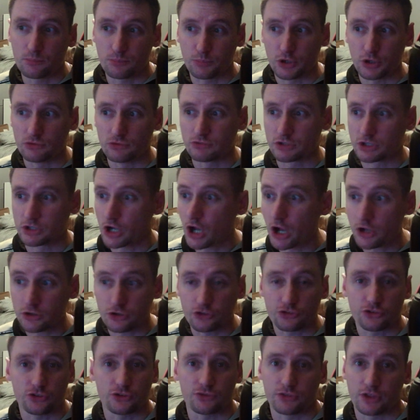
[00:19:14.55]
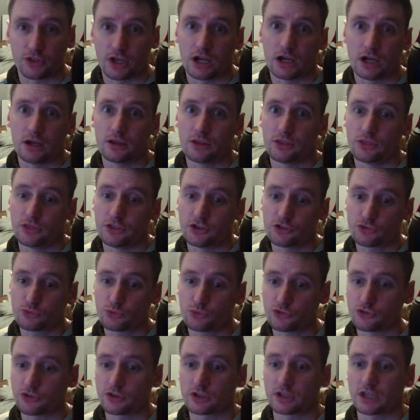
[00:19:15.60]
but regardless of that, this
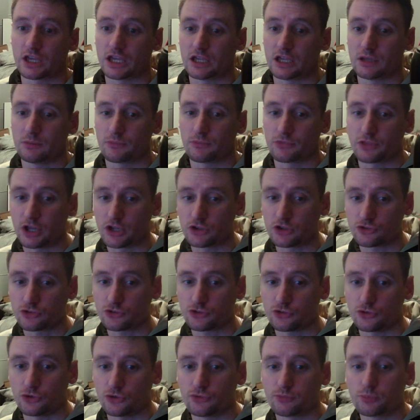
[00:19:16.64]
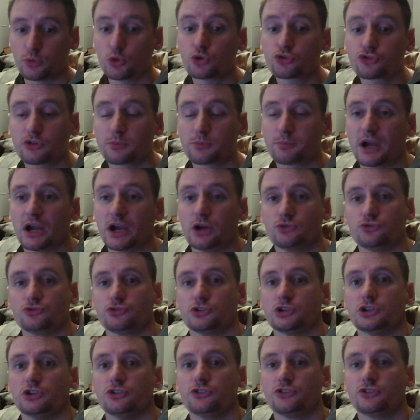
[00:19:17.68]
was the game that sort of pushed the
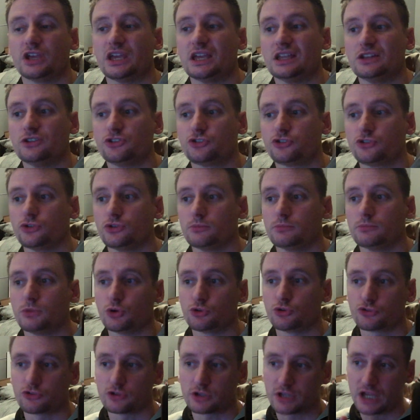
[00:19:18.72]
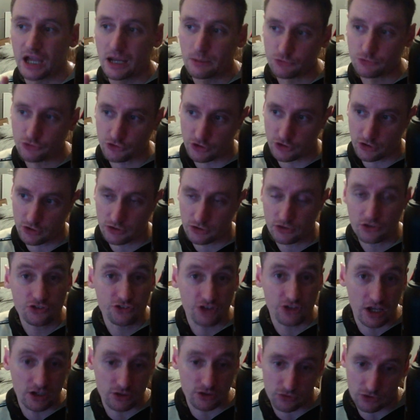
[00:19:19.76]
boundaries into the motion capture
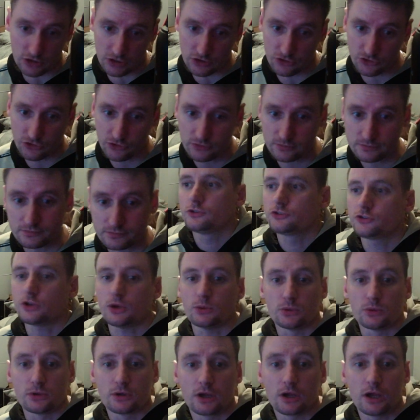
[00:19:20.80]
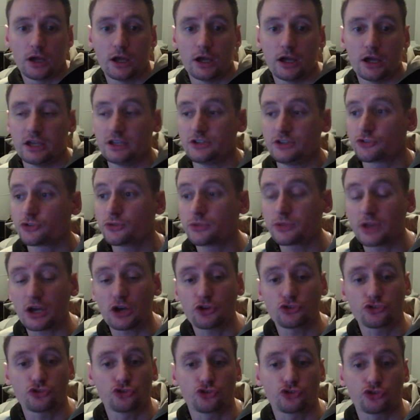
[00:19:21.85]
side of things. So, in
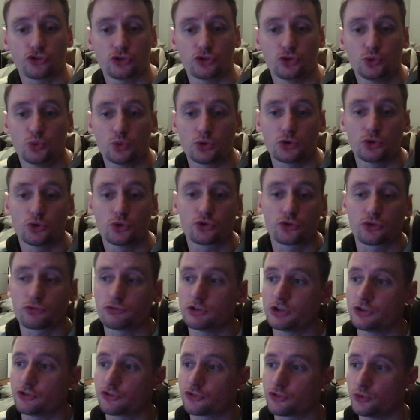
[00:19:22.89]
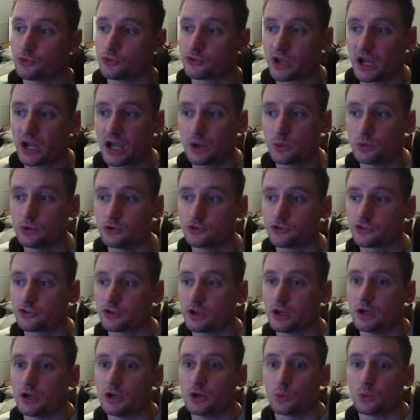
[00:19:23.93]
2002, Lord of the Rings 2 Towers
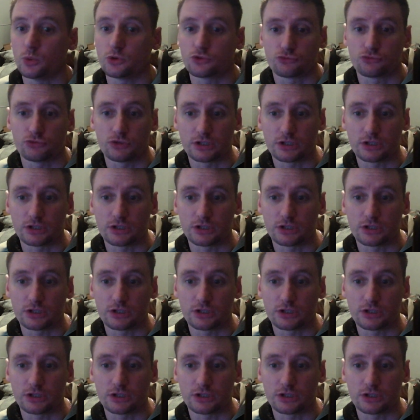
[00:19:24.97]
was